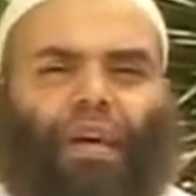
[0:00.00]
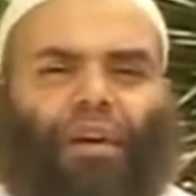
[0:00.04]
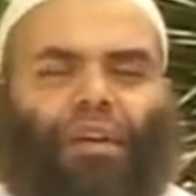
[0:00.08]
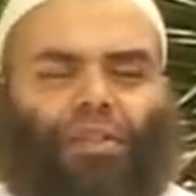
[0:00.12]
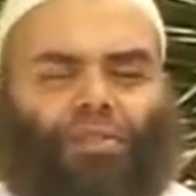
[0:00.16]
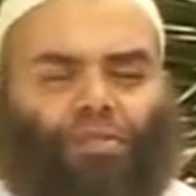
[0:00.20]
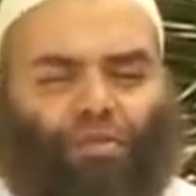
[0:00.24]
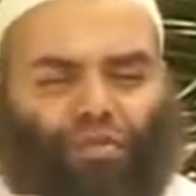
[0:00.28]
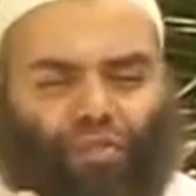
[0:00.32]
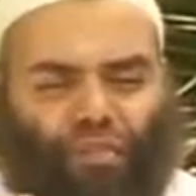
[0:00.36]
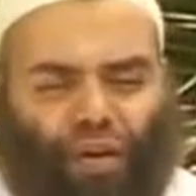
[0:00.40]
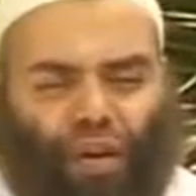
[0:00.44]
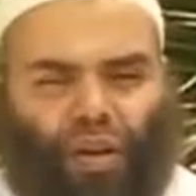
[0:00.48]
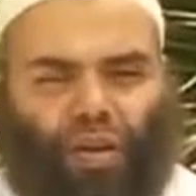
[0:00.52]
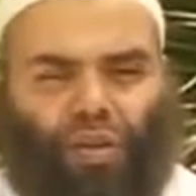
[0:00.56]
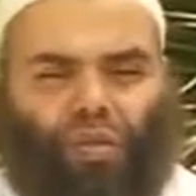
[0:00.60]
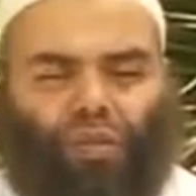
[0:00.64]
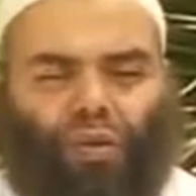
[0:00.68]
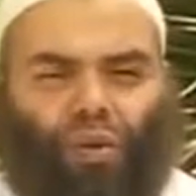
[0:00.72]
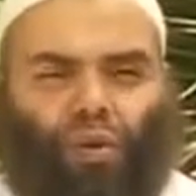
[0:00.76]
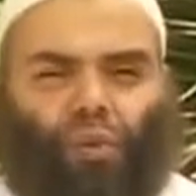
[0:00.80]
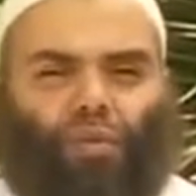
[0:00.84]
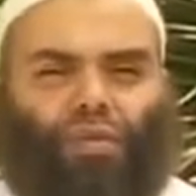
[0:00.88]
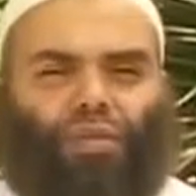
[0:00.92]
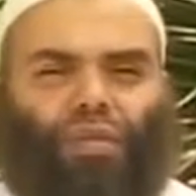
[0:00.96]
to follow
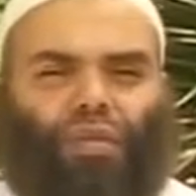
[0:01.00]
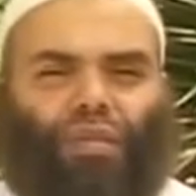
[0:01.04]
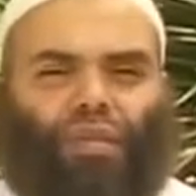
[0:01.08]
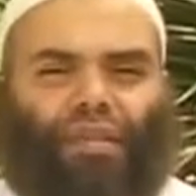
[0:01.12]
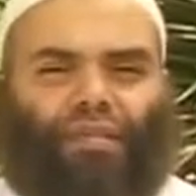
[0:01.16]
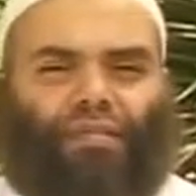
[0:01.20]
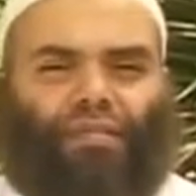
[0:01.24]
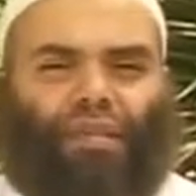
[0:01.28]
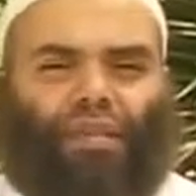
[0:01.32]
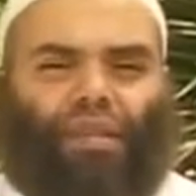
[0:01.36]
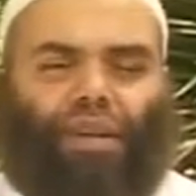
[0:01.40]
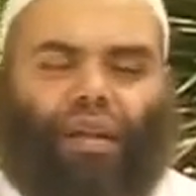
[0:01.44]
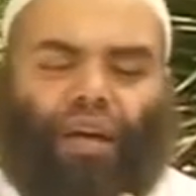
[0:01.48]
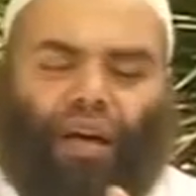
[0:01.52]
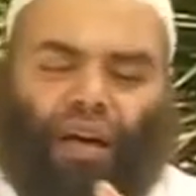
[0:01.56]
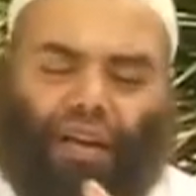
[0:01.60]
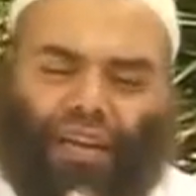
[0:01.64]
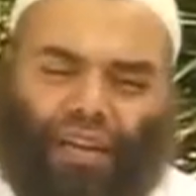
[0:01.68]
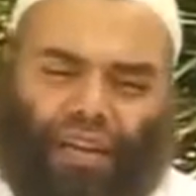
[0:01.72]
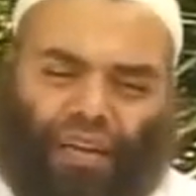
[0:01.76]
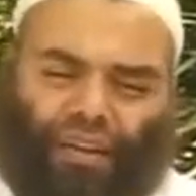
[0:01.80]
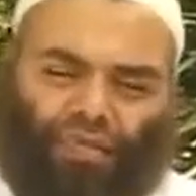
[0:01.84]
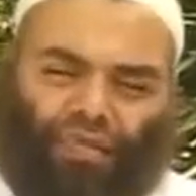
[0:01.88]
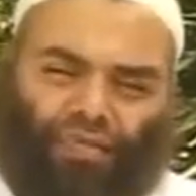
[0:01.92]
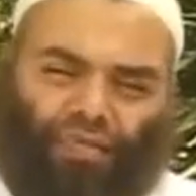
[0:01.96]
the orders of Allah
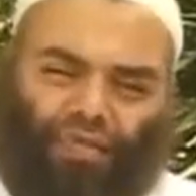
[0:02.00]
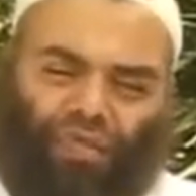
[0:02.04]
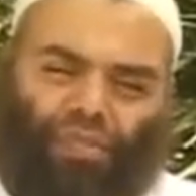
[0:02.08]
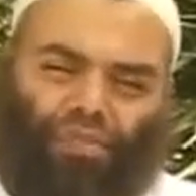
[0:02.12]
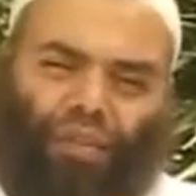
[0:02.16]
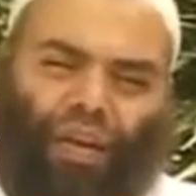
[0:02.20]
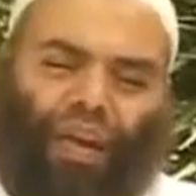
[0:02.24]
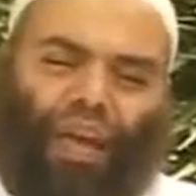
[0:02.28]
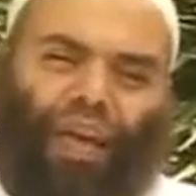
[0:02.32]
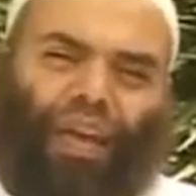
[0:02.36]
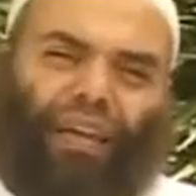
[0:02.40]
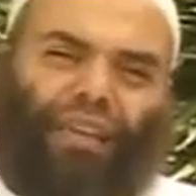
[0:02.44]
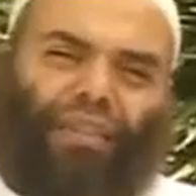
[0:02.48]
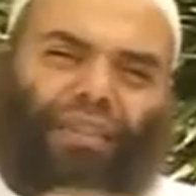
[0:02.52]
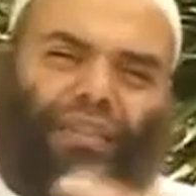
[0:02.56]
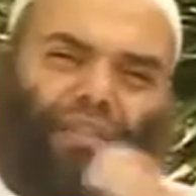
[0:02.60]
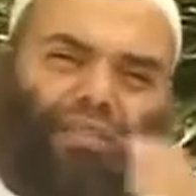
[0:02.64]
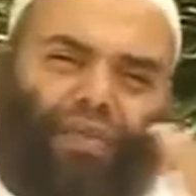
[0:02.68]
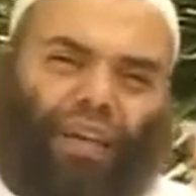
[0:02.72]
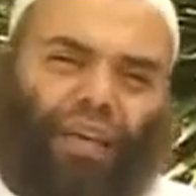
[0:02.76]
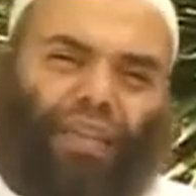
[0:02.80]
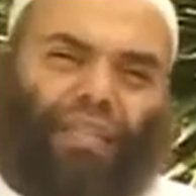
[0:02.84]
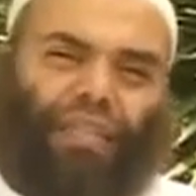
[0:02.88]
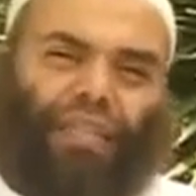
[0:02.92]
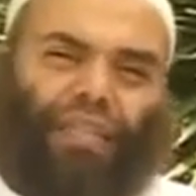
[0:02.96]
and not to
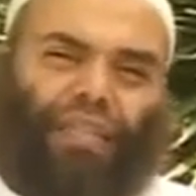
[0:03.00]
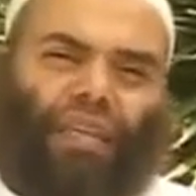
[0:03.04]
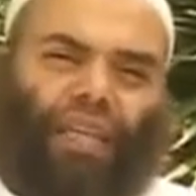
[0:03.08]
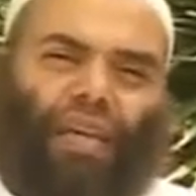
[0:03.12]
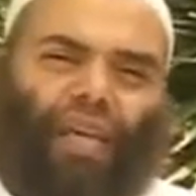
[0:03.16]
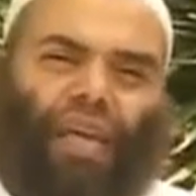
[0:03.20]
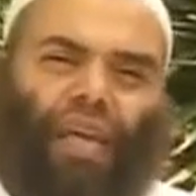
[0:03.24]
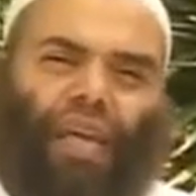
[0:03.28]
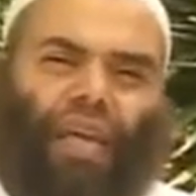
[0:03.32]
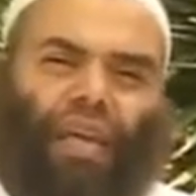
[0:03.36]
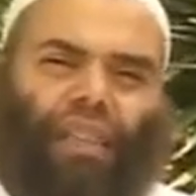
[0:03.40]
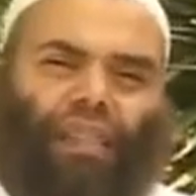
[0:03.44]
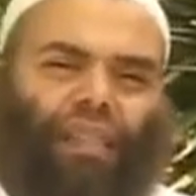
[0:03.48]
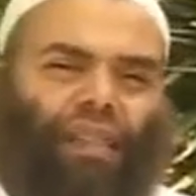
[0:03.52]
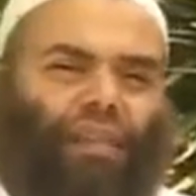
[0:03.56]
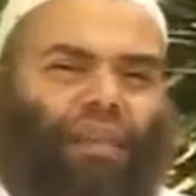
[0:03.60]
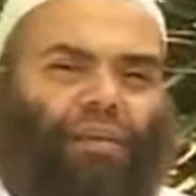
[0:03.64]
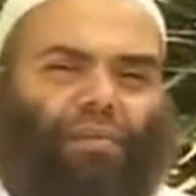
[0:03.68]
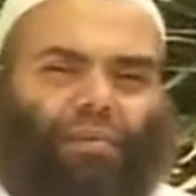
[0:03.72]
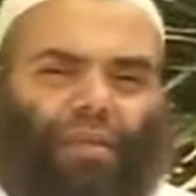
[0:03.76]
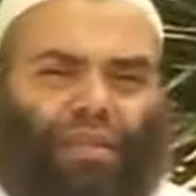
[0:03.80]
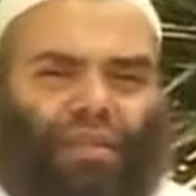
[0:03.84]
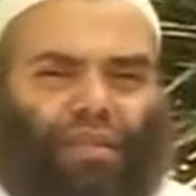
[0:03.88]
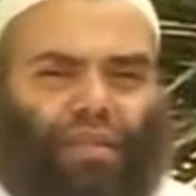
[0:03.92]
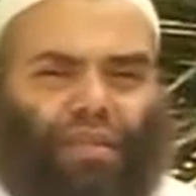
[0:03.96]
transgress the
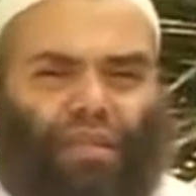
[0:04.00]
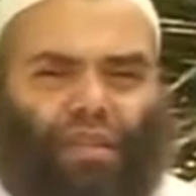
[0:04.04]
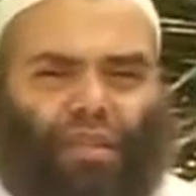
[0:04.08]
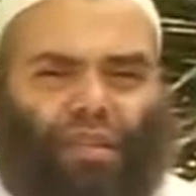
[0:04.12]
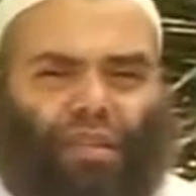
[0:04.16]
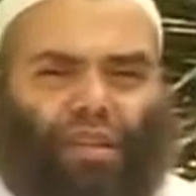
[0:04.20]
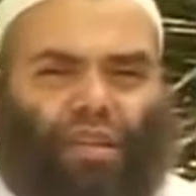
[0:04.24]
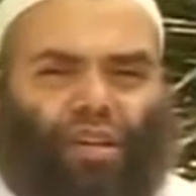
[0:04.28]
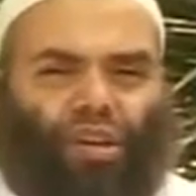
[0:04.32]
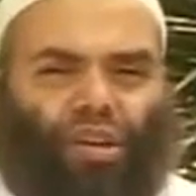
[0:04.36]
limits.